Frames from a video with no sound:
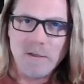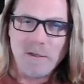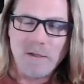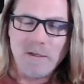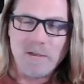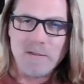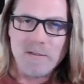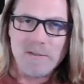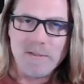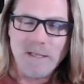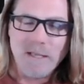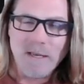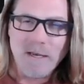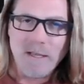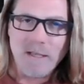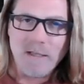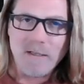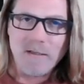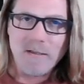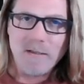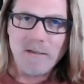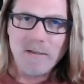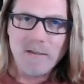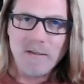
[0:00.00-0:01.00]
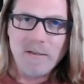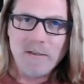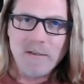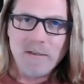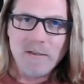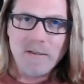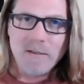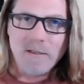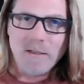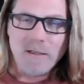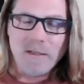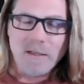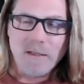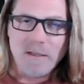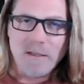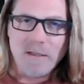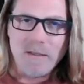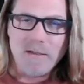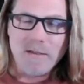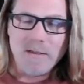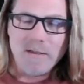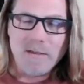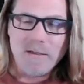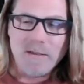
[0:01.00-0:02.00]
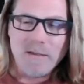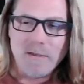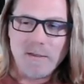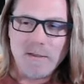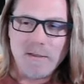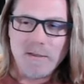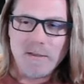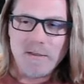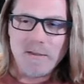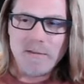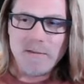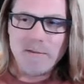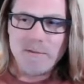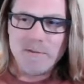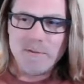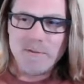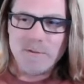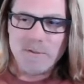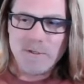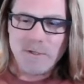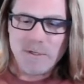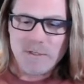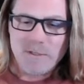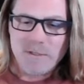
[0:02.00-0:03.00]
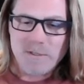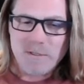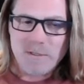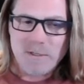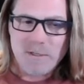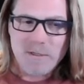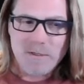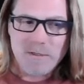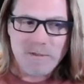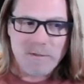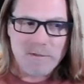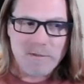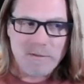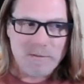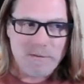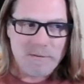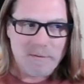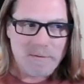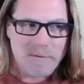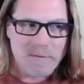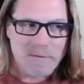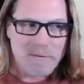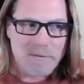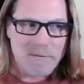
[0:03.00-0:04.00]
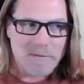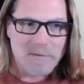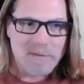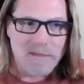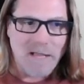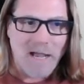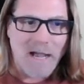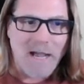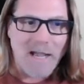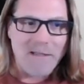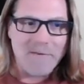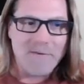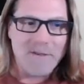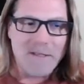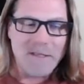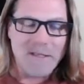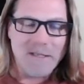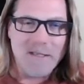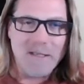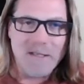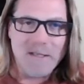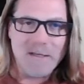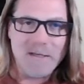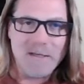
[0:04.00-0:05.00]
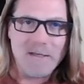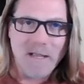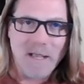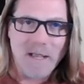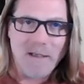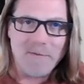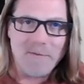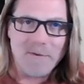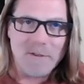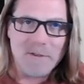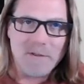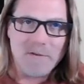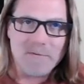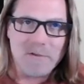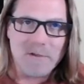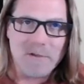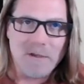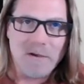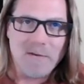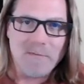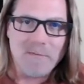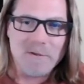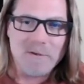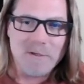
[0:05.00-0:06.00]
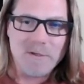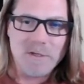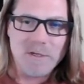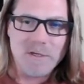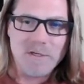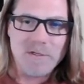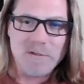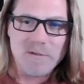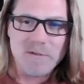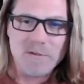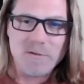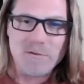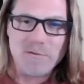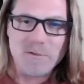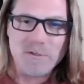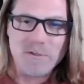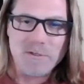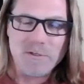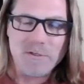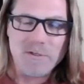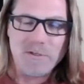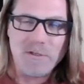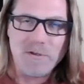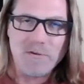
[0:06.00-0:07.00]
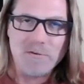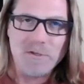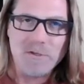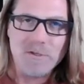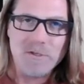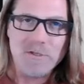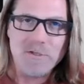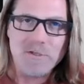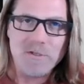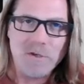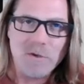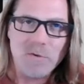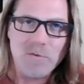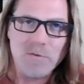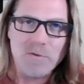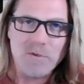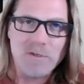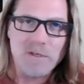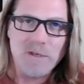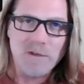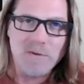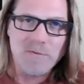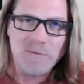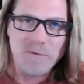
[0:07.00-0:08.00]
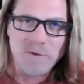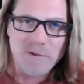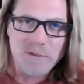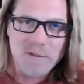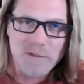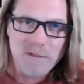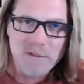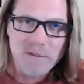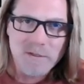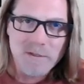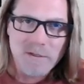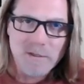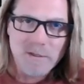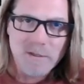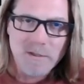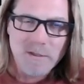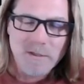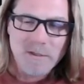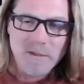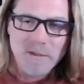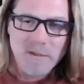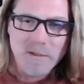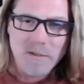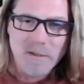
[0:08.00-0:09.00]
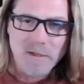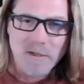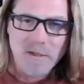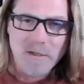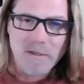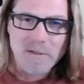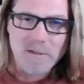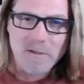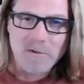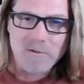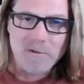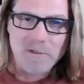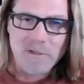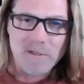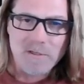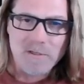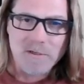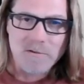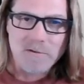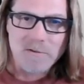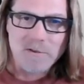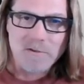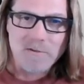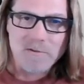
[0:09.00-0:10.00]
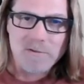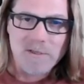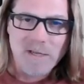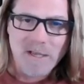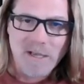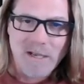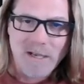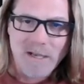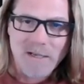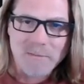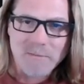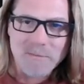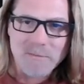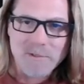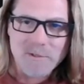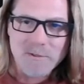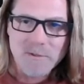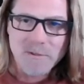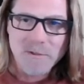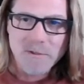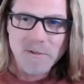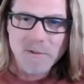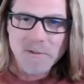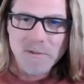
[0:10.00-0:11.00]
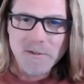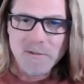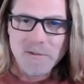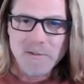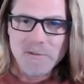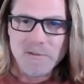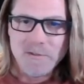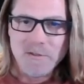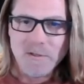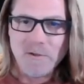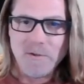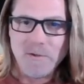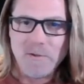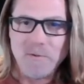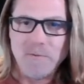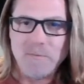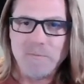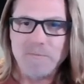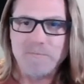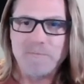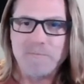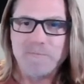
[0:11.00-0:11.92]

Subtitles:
setting, and just diving in and having those conversations they're just so different, usually during those times. So